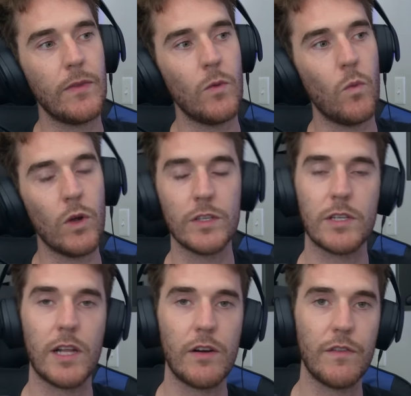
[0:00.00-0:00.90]
wants
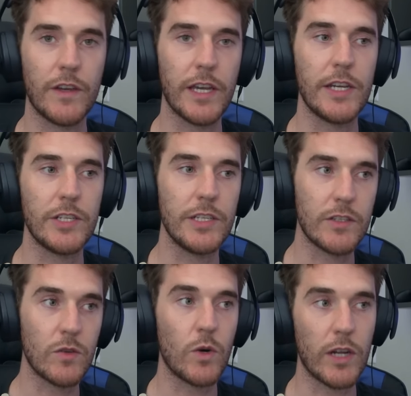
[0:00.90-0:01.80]
clarification. He's
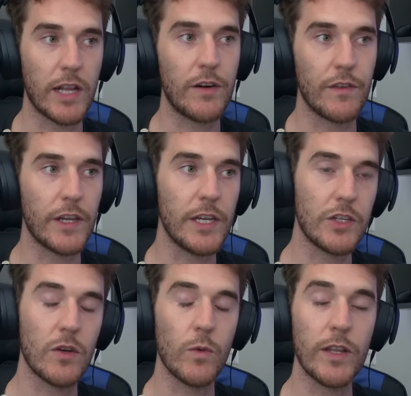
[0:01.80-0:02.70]
going to want
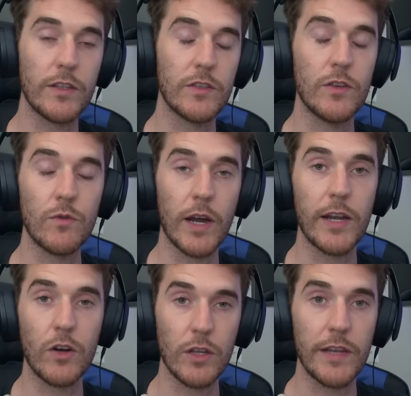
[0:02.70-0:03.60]
clarification on whether to do right
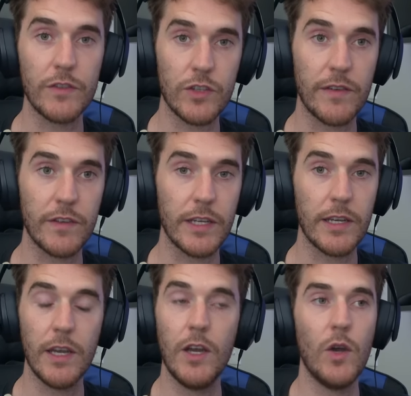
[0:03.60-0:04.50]
or left traffic.
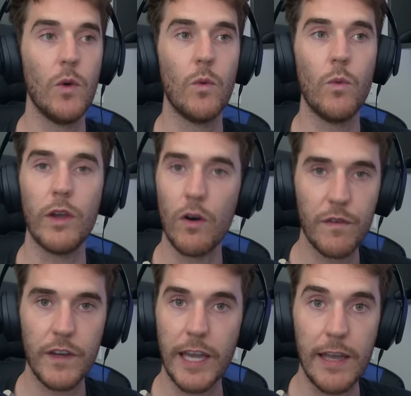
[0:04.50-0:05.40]
We all
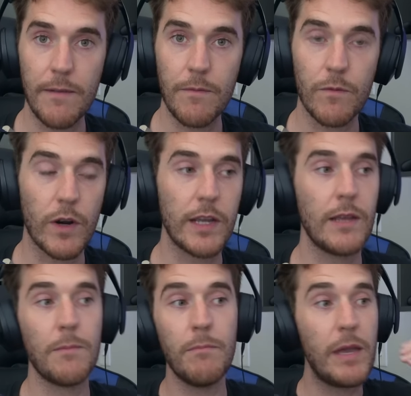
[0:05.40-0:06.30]
forget,
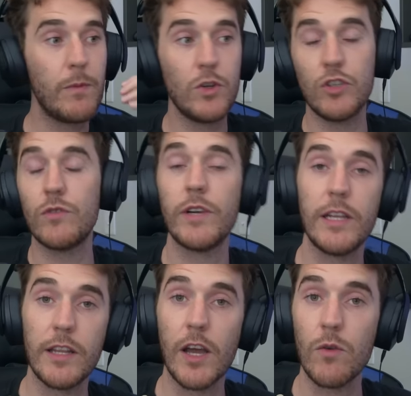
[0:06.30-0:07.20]
right? Maybe you should have written
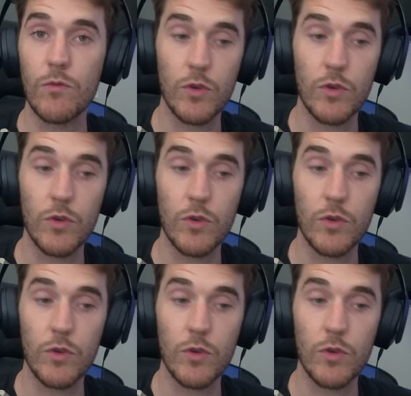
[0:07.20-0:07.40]
it down,